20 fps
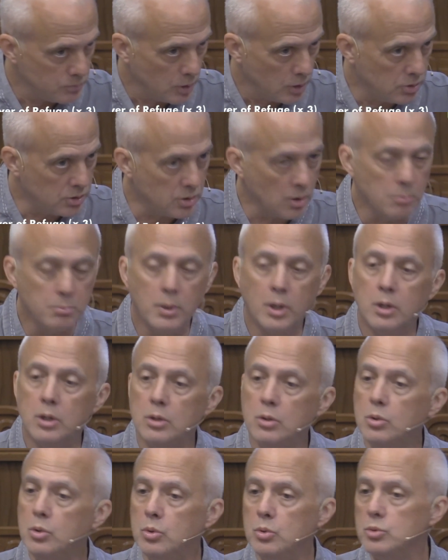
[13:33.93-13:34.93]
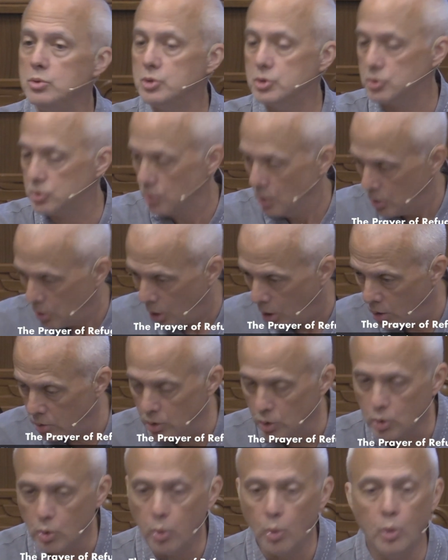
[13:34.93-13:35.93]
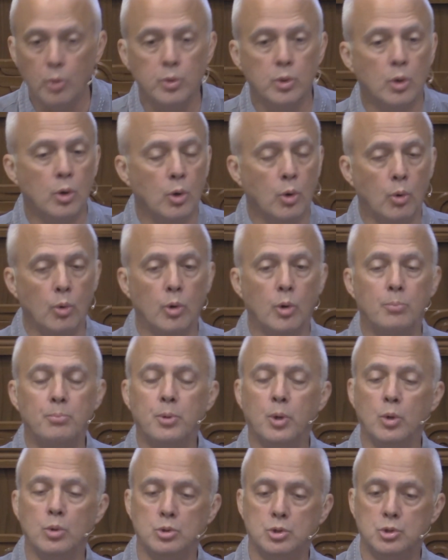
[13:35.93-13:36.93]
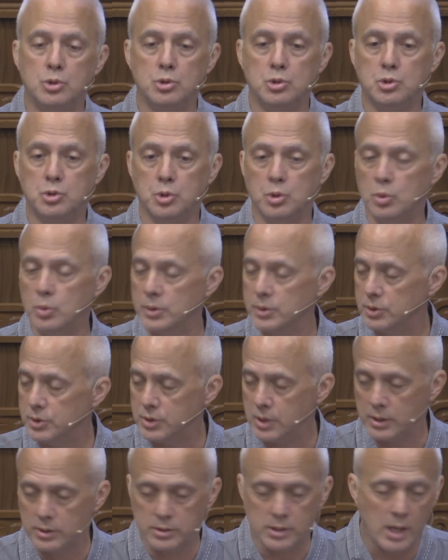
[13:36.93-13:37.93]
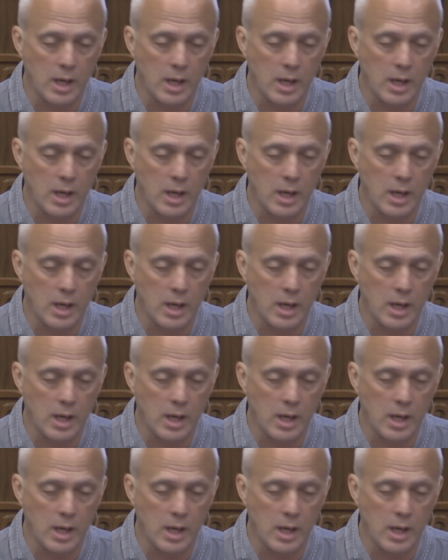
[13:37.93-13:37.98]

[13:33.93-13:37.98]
somebody who's on the corner or approaches you and says,